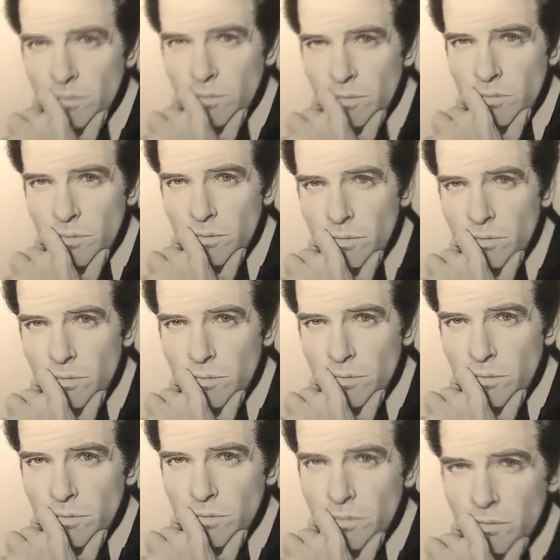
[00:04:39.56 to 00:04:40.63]
Um,
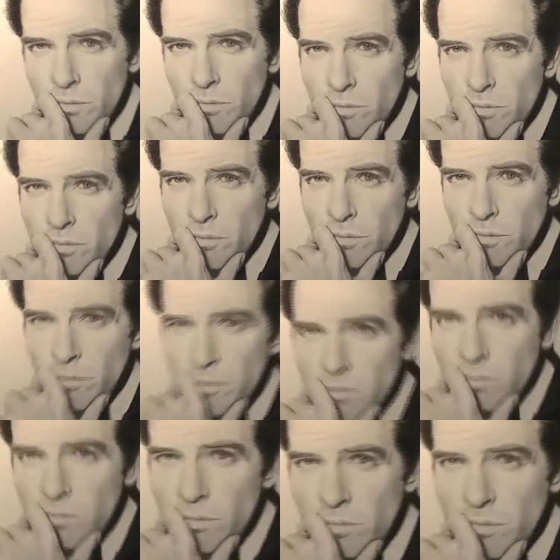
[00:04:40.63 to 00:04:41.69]
now
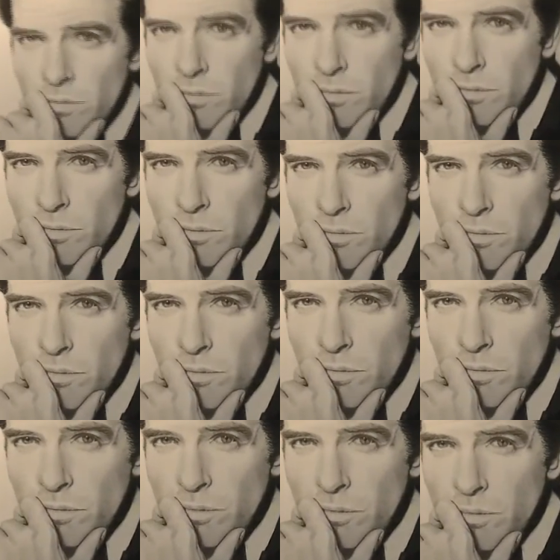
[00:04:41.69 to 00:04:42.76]
here's the thing.
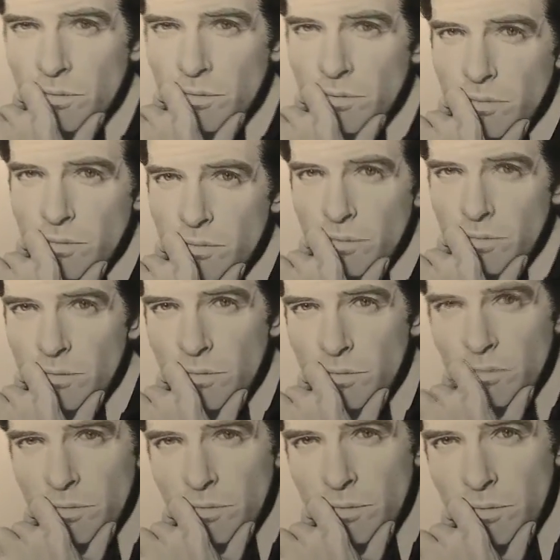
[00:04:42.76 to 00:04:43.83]
Uh,
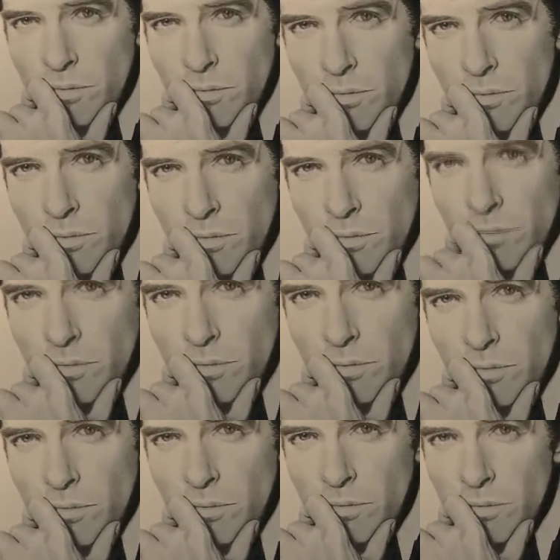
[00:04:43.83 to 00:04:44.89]
they went
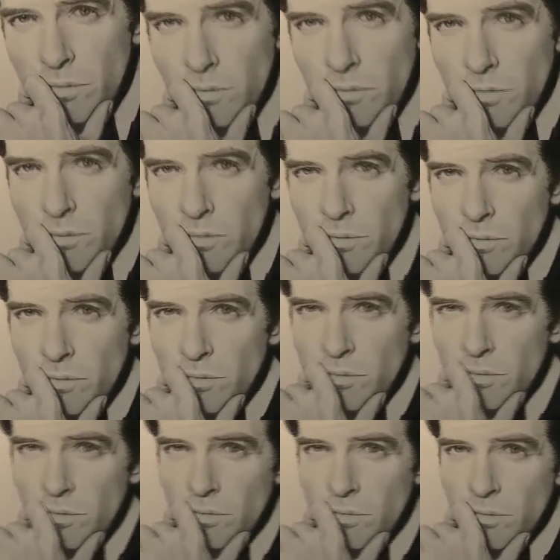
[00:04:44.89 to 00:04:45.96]
on really nice,
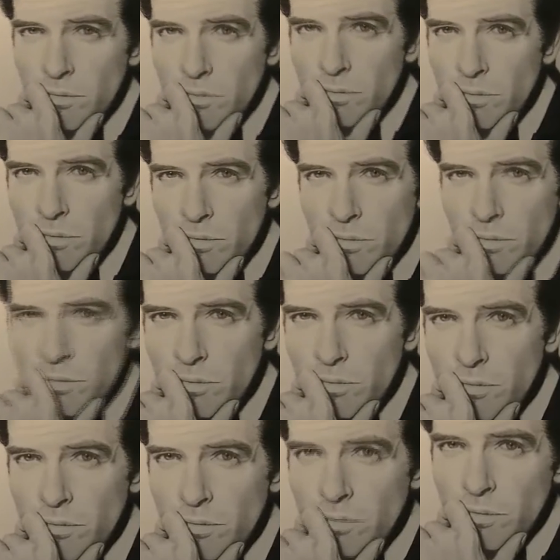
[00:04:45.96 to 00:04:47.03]

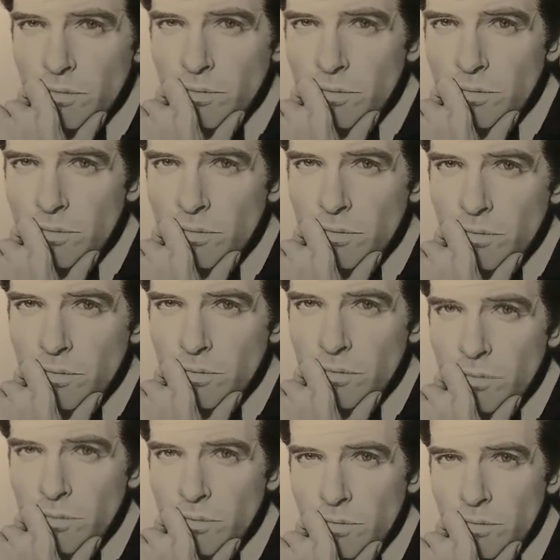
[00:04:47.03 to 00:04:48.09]
smooth.
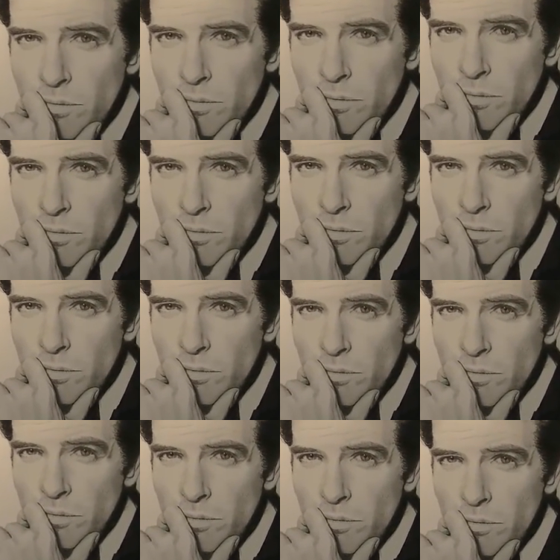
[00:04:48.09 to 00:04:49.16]
Um,
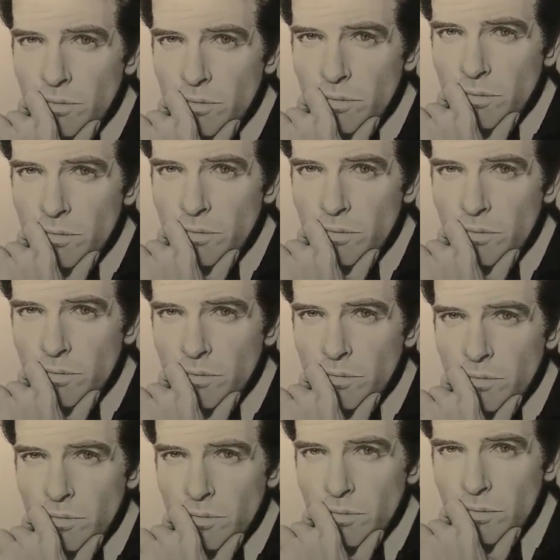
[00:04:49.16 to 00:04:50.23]
nothing really
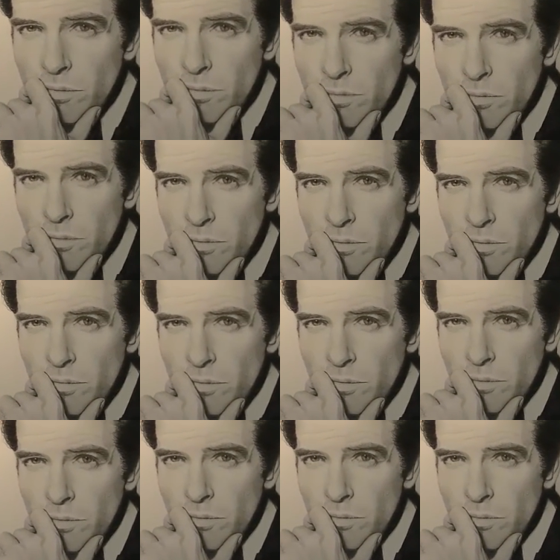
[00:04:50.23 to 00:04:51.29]
stood out
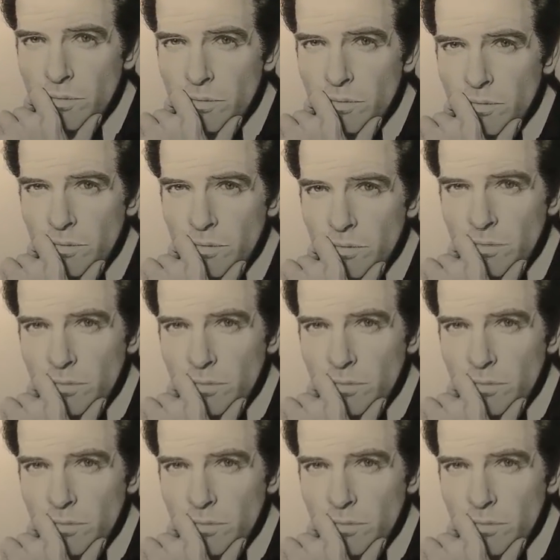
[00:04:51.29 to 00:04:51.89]
as